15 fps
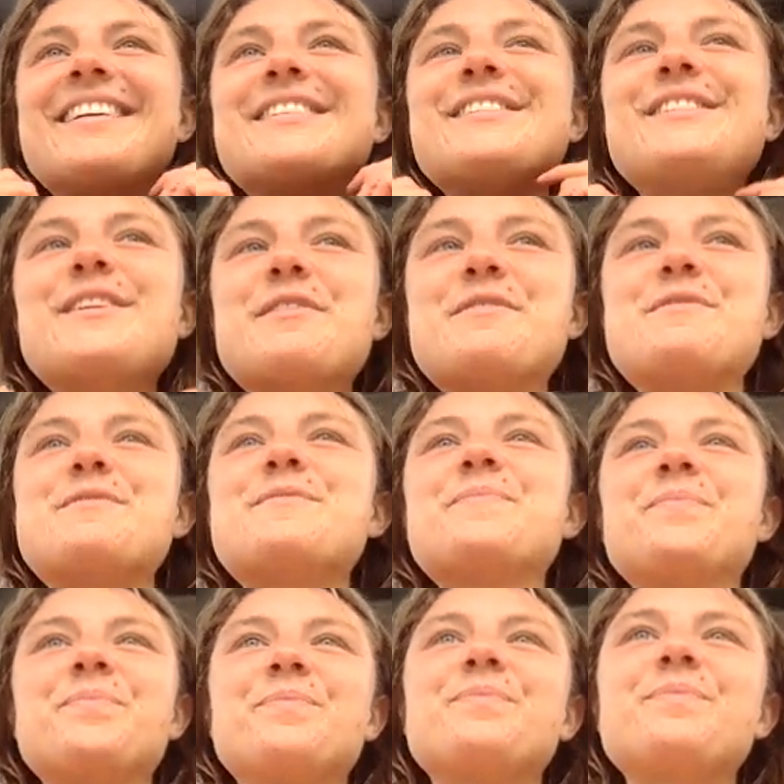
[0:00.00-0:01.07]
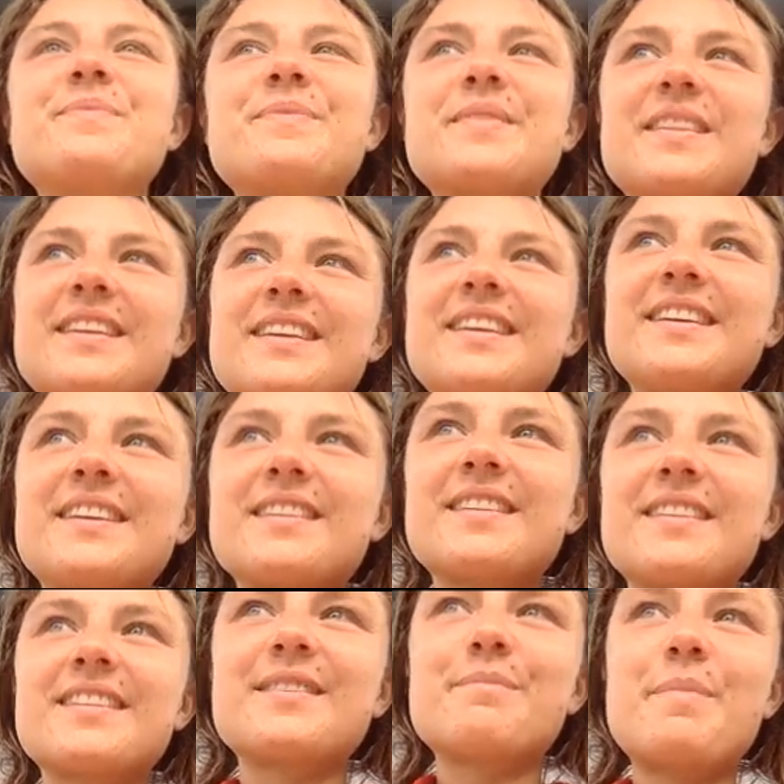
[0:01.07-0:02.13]
So,
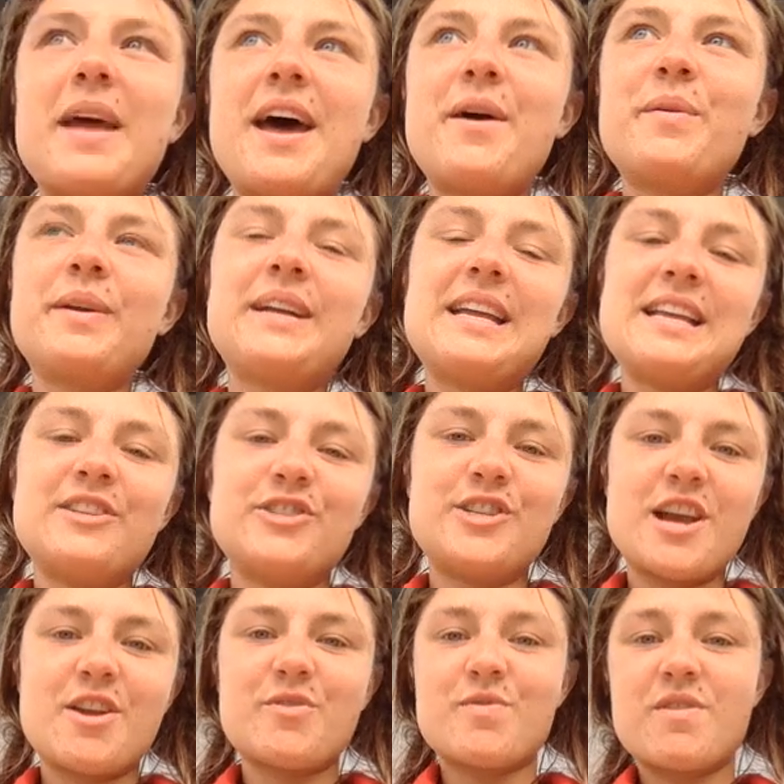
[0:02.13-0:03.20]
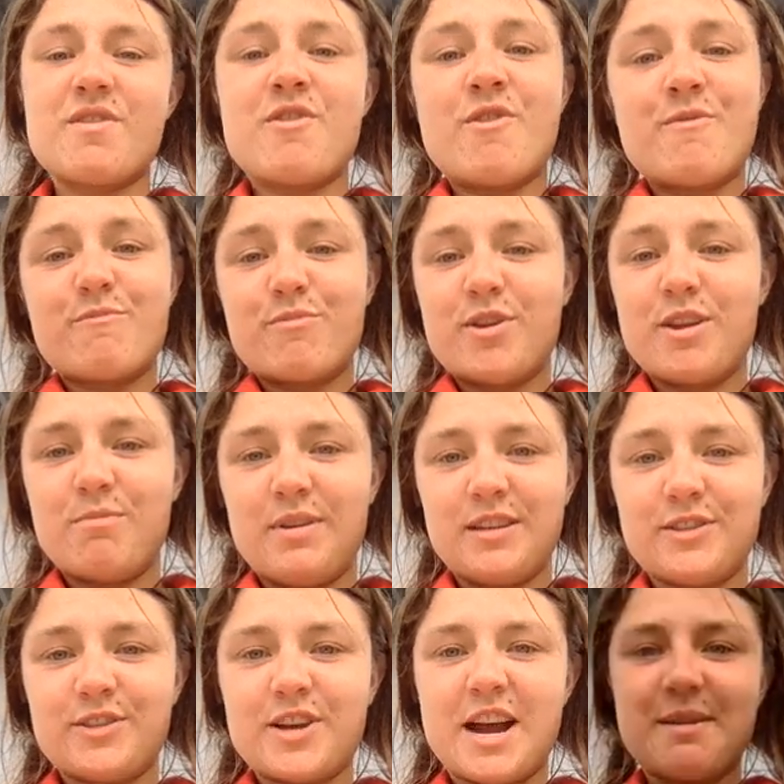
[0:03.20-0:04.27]
power in general could be
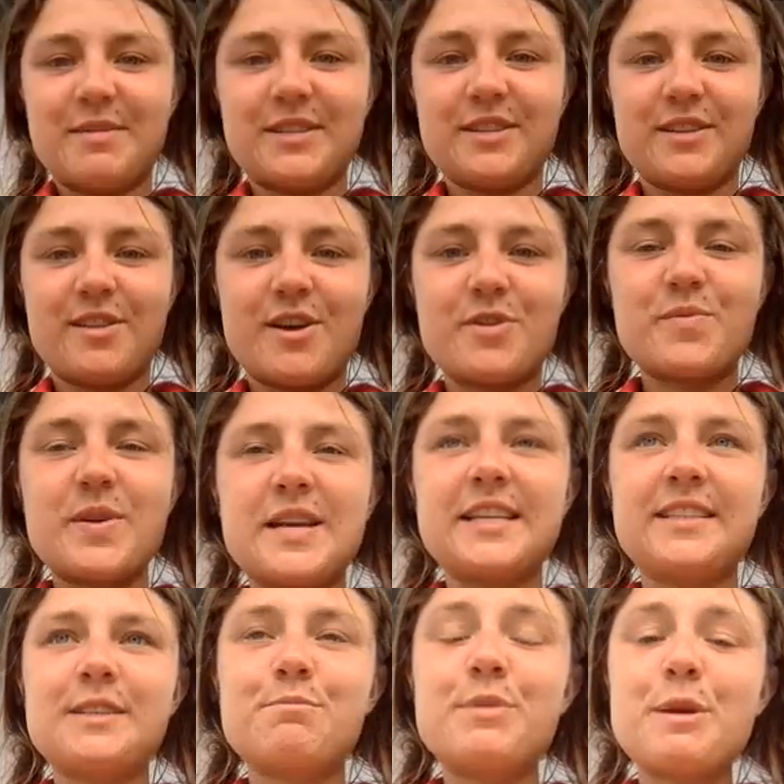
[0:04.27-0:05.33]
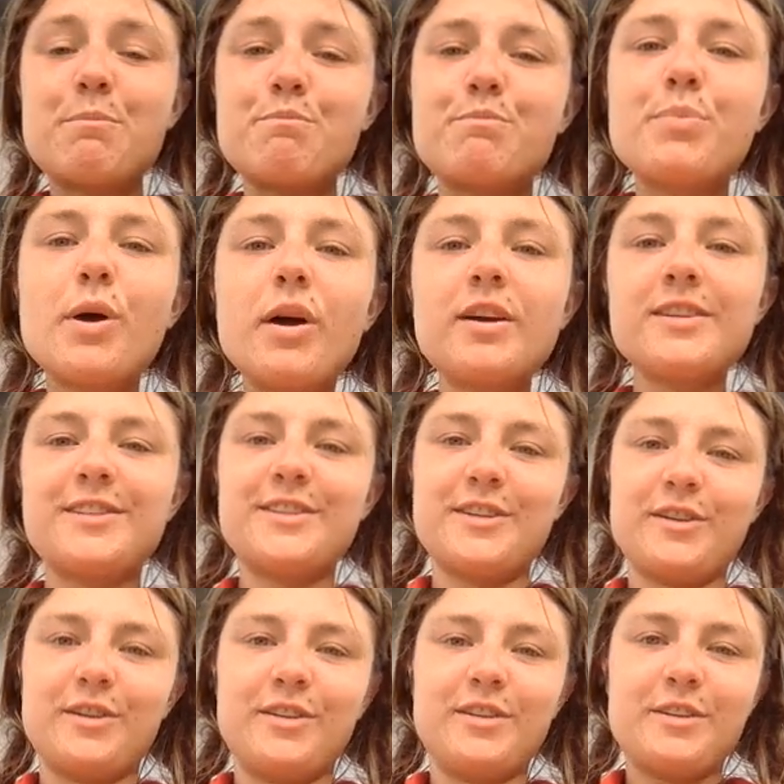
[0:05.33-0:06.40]
described as a lot of ways, but
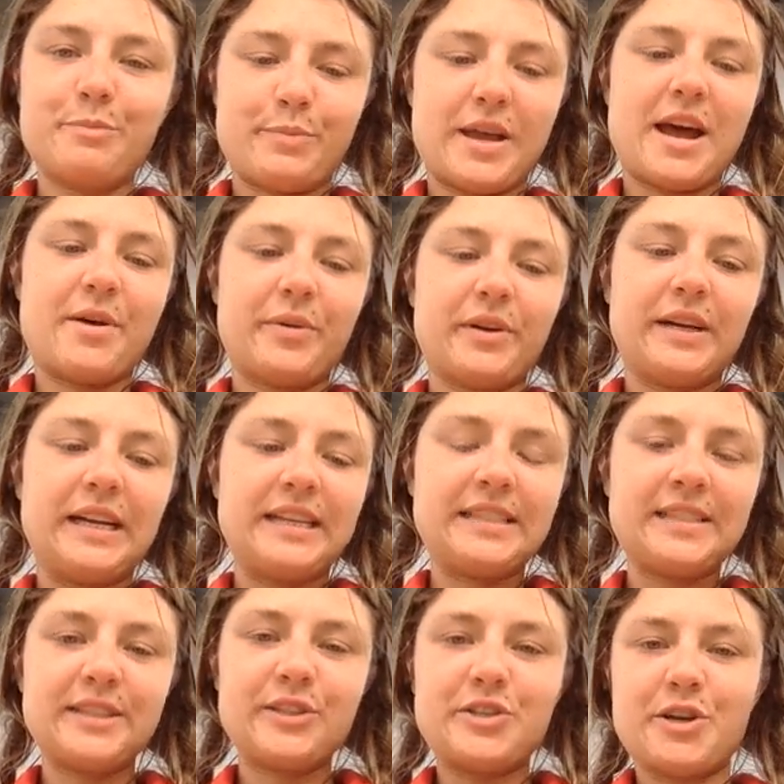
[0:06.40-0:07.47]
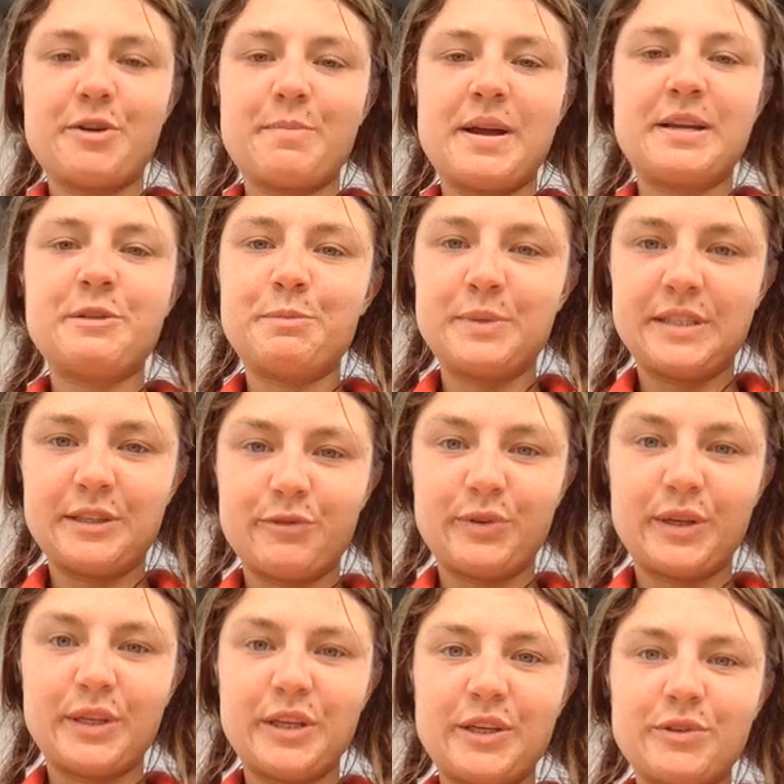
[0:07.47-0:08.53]
personal power is the term I
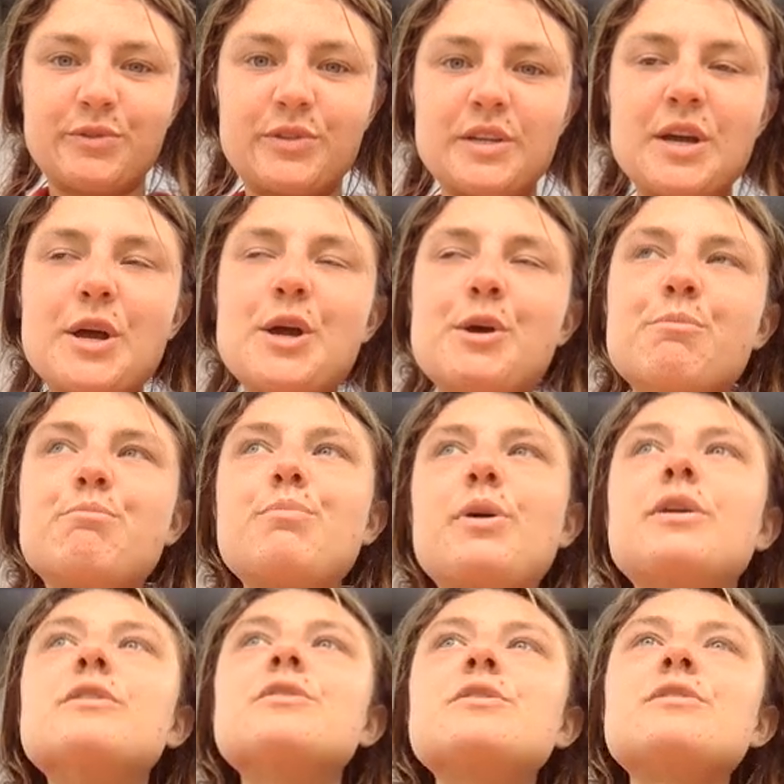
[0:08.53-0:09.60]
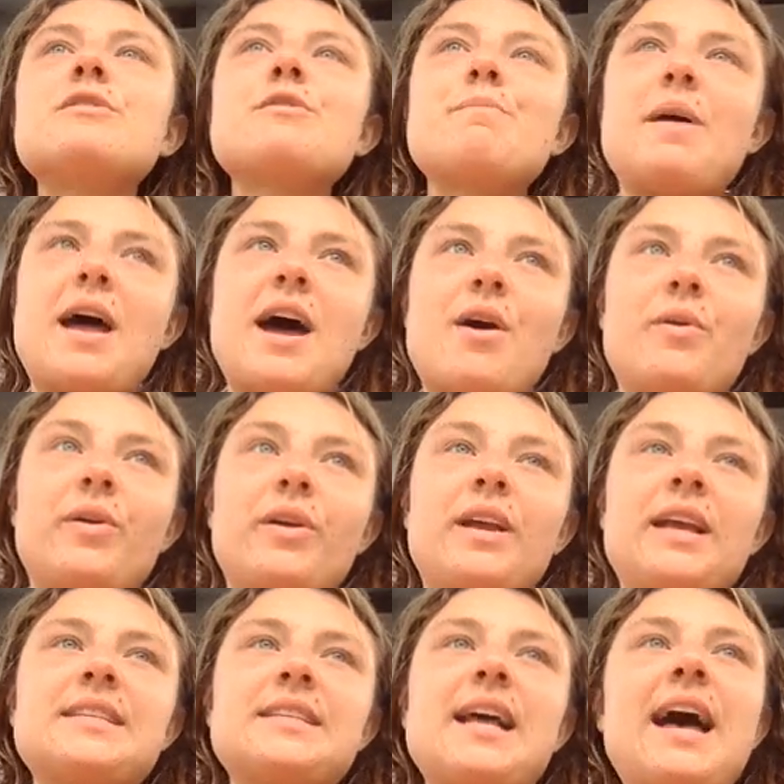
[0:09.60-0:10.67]
specifically use. Personal power
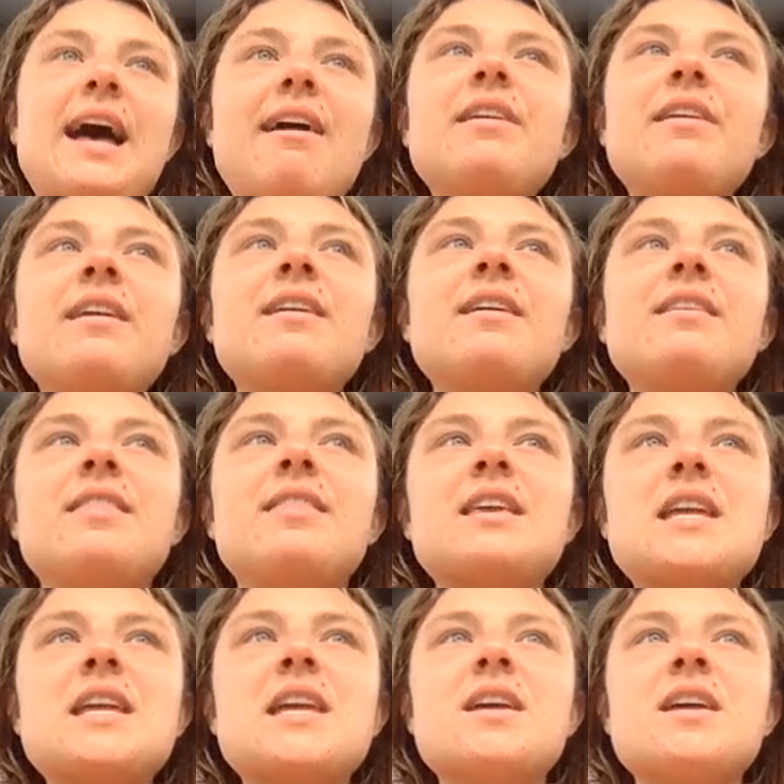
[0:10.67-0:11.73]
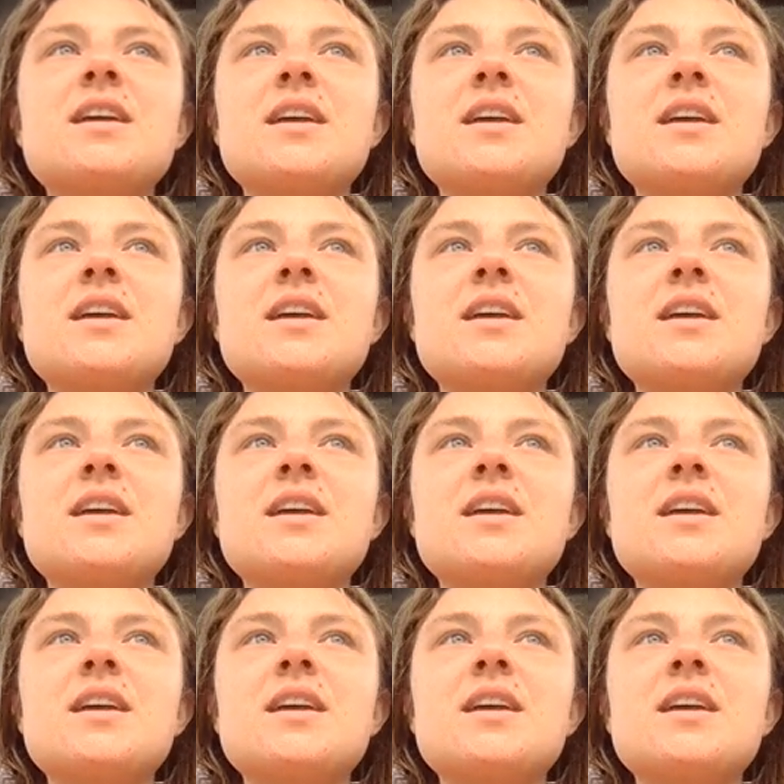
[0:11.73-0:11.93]
is having the